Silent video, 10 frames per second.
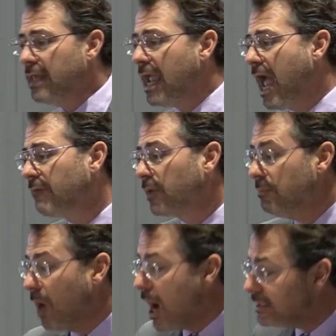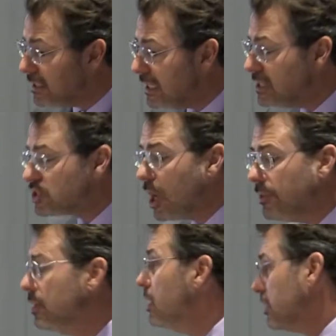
they have reminded each other?